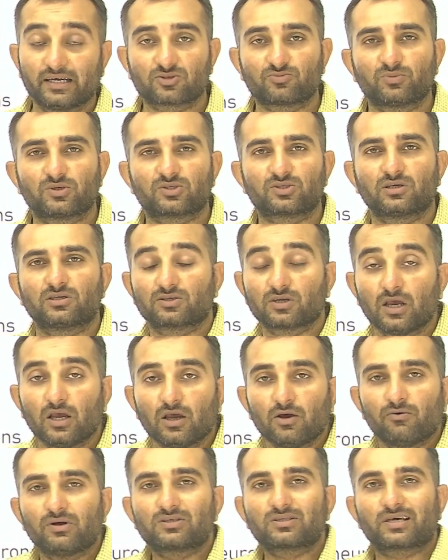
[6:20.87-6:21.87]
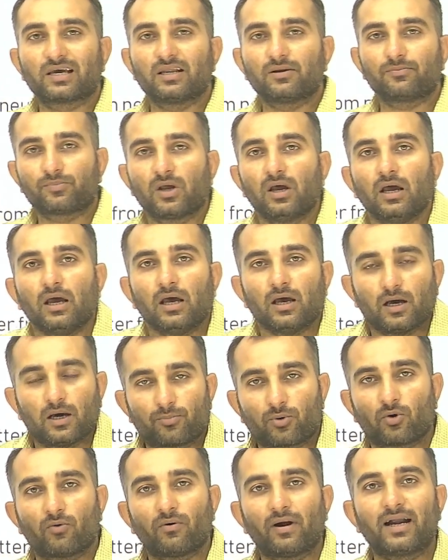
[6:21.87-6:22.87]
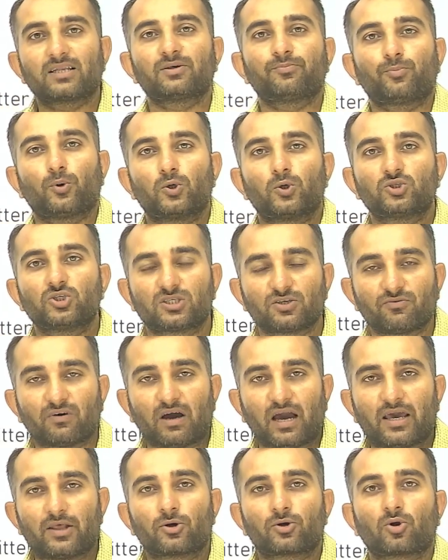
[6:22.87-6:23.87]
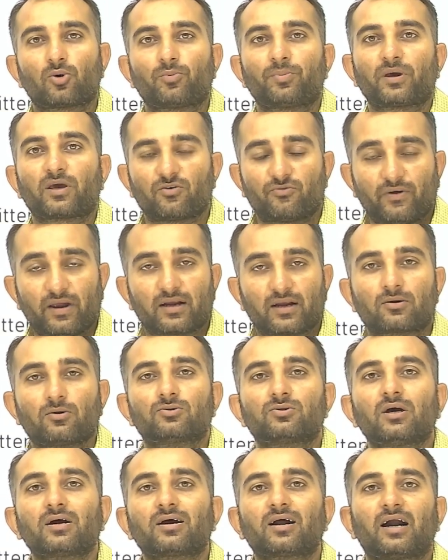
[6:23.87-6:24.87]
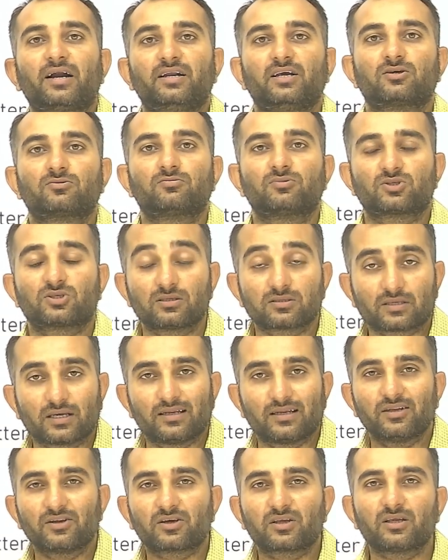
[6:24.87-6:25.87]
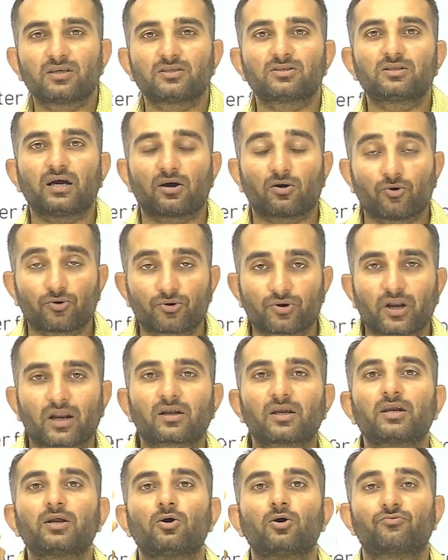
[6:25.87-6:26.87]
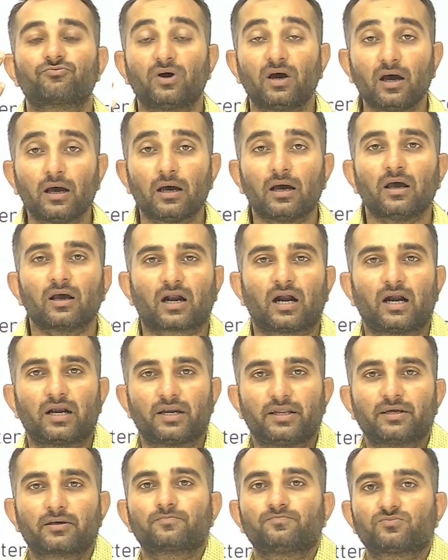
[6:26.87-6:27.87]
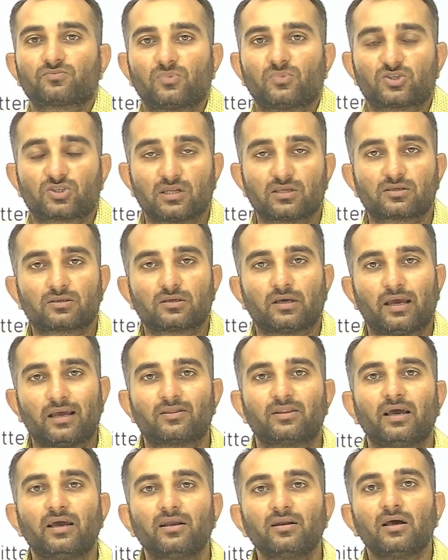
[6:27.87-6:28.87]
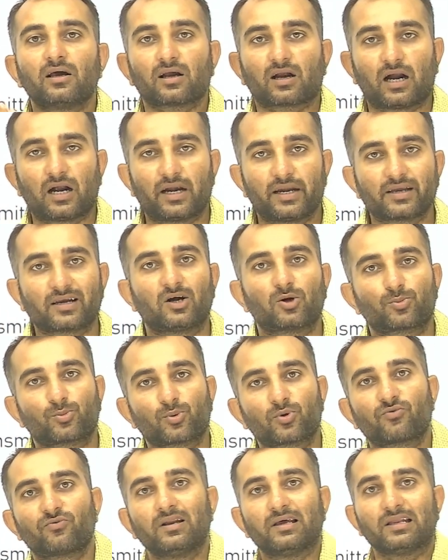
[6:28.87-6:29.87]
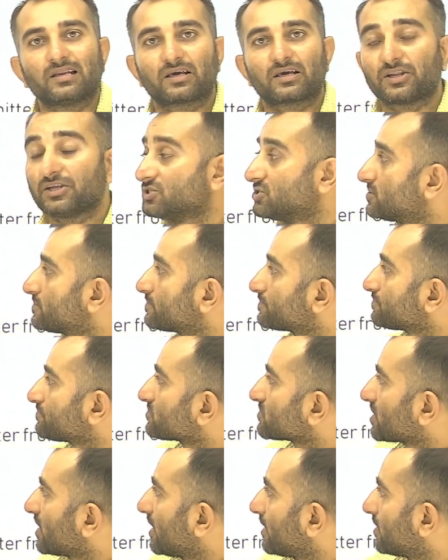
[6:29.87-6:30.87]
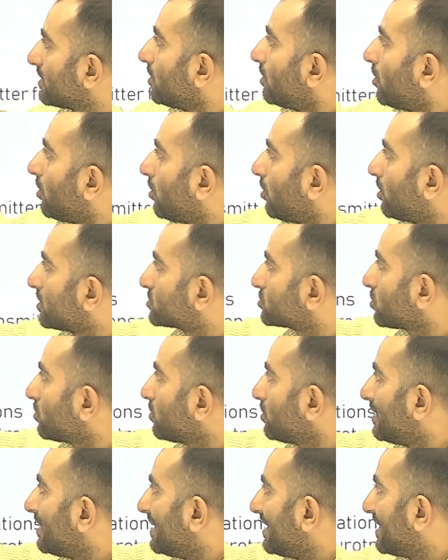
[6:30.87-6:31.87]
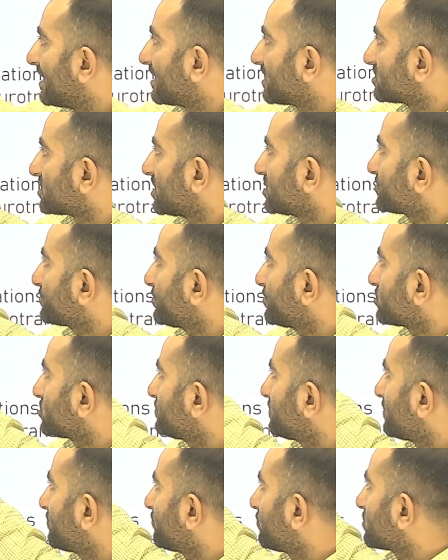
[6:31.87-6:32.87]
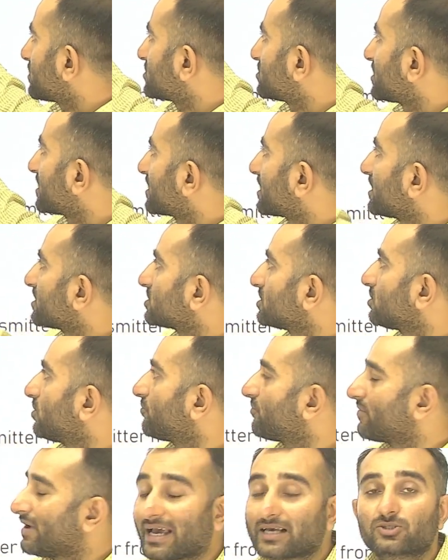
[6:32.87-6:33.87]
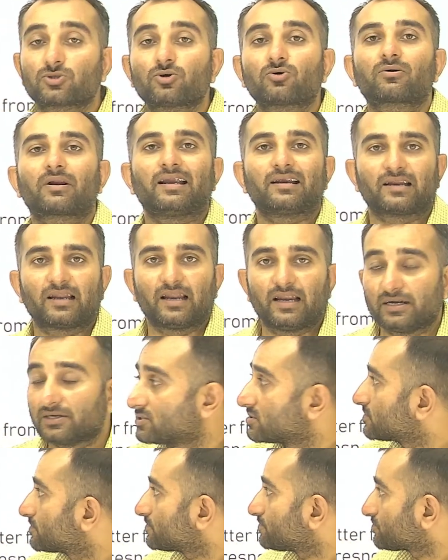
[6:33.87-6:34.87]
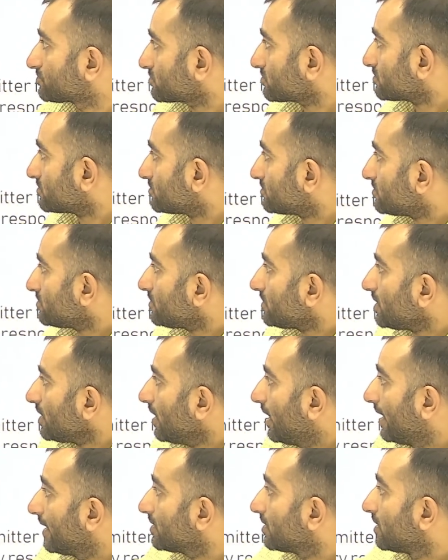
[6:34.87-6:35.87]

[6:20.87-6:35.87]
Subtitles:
muscles, which can provide the positive inotropic effect on the cardiac muscles and increase the contractility of the cardiac muscles, and then cardiac output will increase. And also it is responsible for the secretion of exocrine glands and